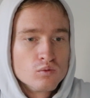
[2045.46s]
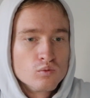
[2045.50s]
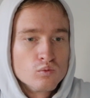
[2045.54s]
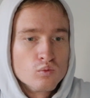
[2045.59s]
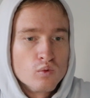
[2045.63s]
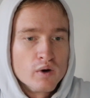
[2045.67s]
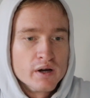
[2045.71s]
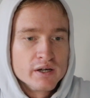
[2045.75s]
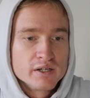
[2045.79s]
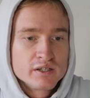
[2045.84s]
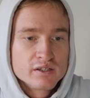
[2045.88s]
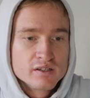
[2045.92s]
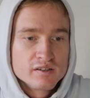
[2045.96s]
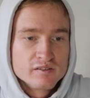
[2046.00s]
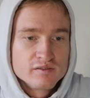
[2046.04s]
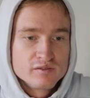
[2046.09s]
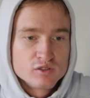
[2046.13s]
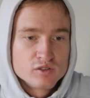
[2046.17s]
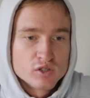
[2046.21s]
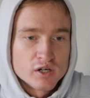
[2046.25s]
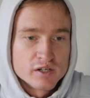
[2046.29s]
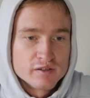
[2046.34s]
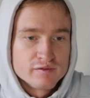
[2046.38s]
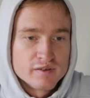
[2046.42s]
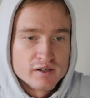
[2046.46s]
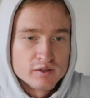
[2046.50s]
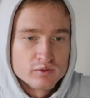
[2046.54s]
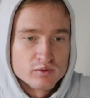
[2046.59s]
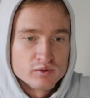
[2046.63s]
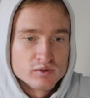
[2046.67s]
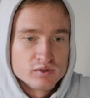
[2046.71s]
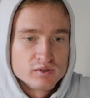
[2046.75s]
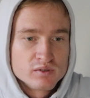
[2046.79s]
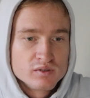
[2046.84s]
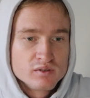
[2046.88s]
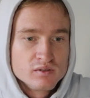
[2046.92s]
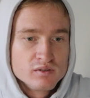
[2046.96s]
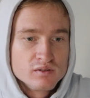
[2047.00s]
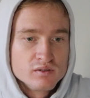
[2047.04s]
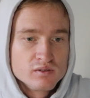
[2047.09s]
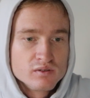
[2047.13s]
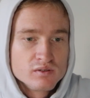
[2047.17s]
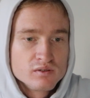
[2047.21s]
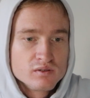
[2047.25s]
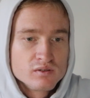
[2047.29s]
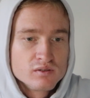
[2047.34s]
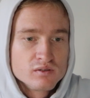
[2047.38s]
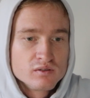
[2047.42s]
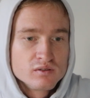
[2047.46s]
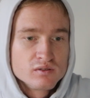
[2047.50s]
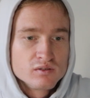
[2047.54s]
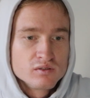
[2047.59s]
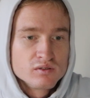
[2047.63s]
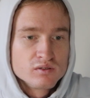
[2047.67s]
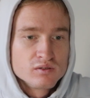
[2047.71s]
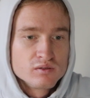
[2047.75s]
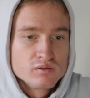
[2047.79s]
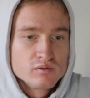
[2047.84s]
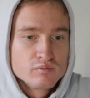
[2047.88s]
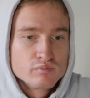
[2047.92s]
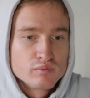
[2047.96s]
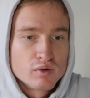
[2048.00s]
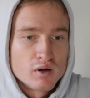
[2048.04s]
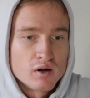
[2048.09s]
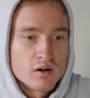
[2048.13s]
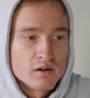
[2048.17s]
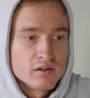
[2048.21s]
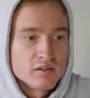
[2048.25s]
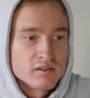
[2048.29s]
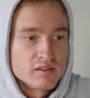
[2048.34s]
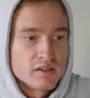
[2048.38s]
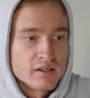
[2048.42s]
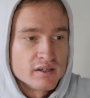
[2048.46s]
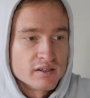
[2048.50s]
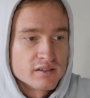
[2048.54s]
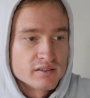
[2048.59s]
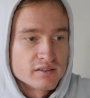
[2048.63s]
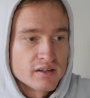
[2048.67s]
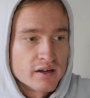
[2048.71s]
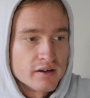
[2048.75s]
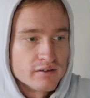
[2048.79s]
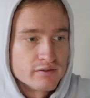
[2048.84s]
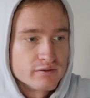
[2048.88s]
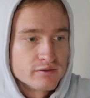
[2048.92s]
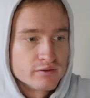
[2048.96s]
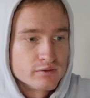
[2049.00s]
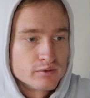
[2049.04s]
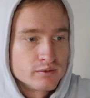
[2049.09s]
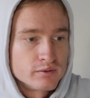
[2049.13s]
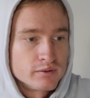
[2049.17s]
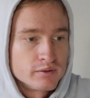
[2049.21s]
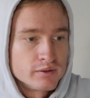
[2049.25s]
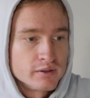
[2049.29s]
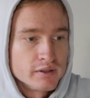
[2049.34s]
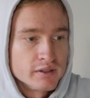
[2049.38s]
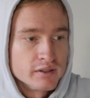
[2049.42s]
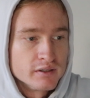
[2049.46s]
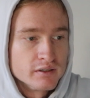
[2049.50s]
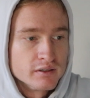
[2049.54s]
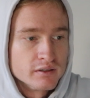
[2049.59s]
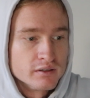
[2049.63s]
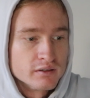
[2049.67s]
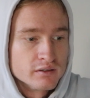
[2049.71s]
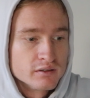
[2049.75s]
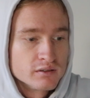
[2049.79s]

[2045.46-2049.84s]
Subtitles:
White could have tried defending with pawn takes f3.